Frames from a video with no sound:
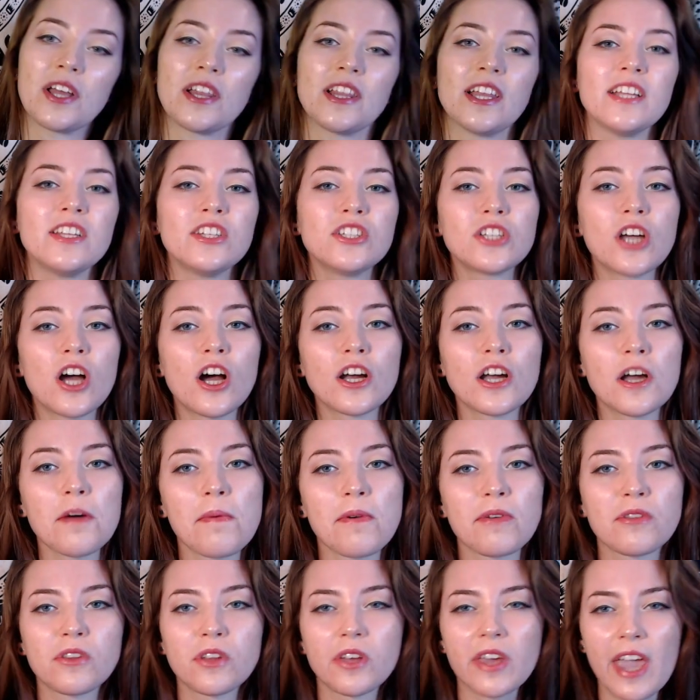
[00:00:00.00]
Let's talk
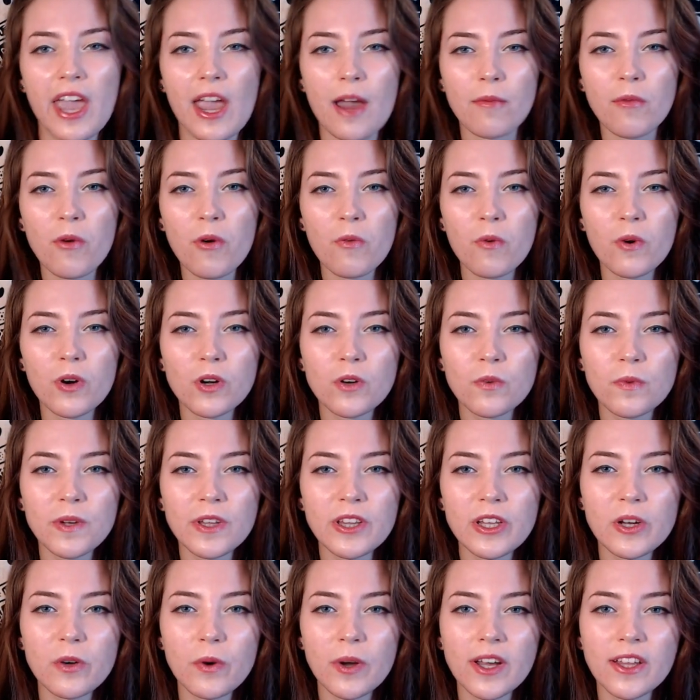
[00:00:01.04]
about the camera work
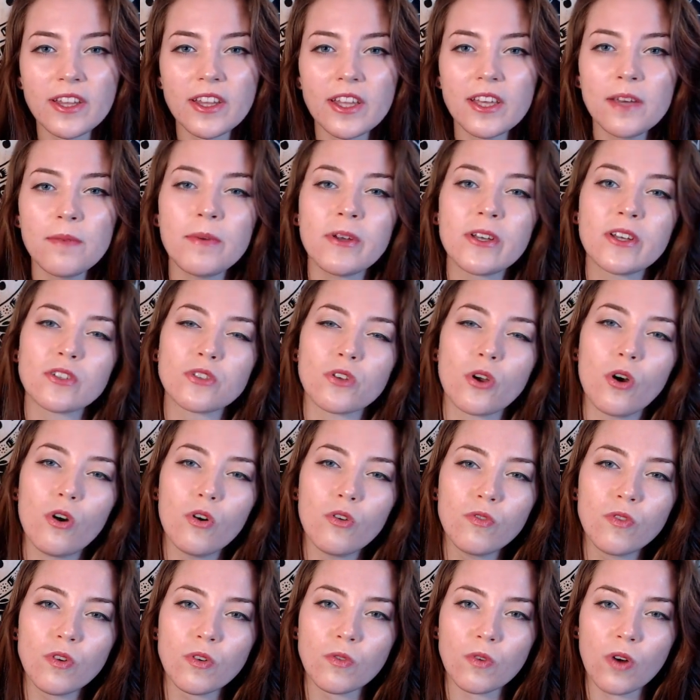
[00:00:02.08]
really quickly because
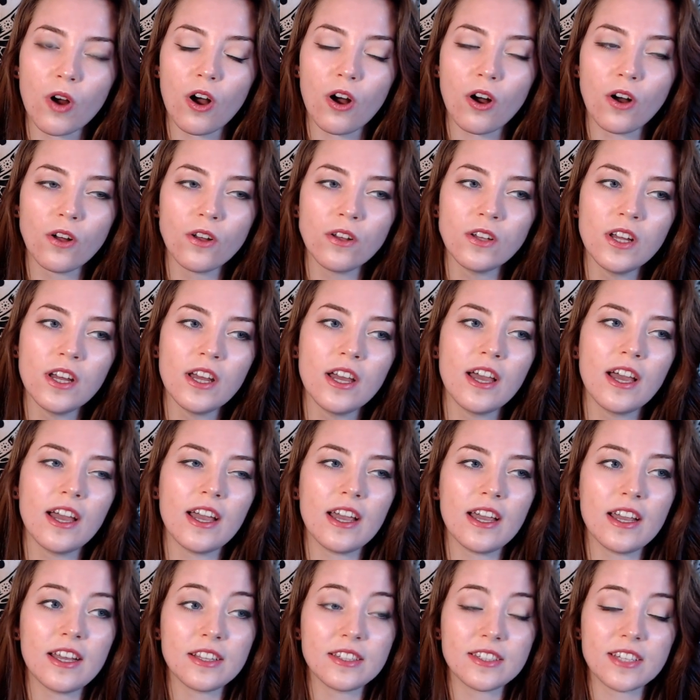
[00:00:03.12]
overall,
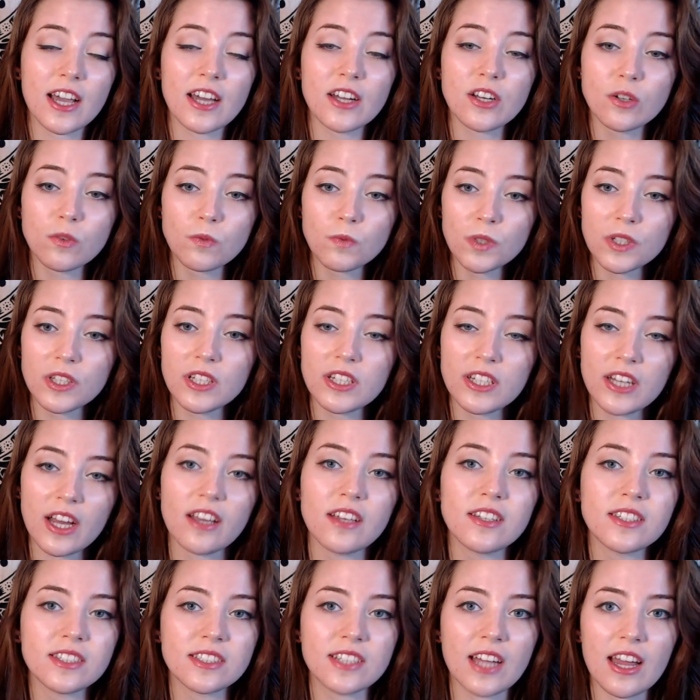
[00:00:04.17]
it's at a really nice
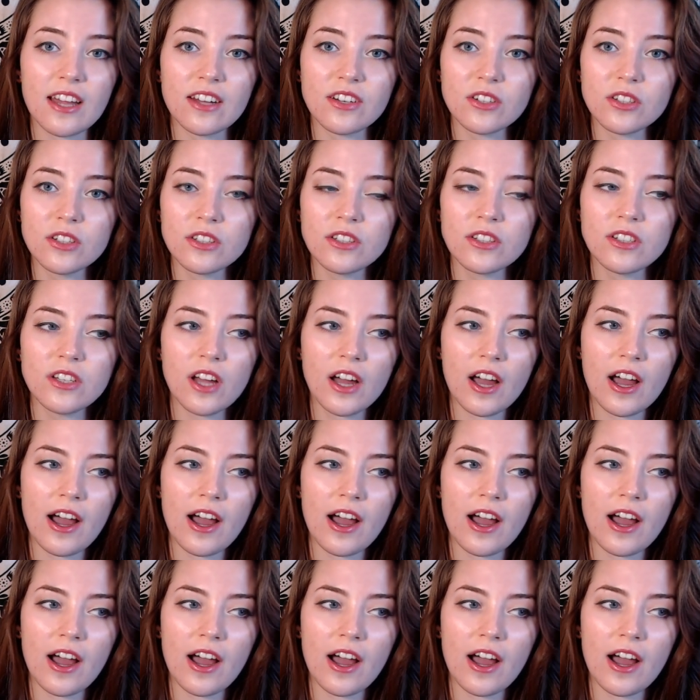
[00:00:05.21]
standard.